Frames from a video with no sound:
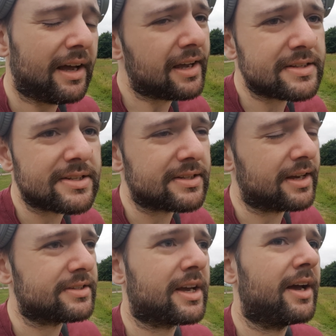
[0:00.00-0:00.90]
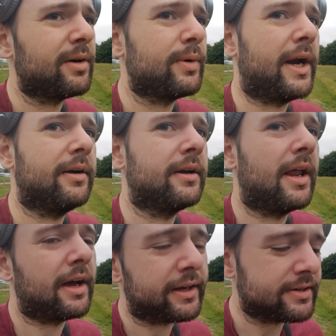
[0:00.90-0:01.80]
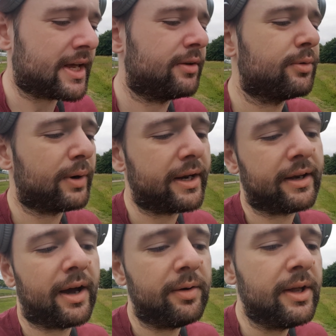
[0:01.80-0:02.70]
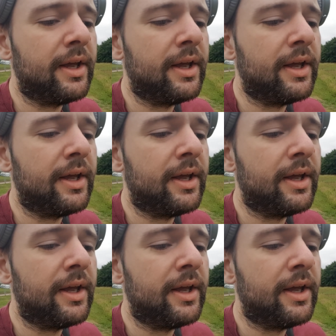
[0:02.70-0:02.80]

it's kind of weird. And I can tell you right now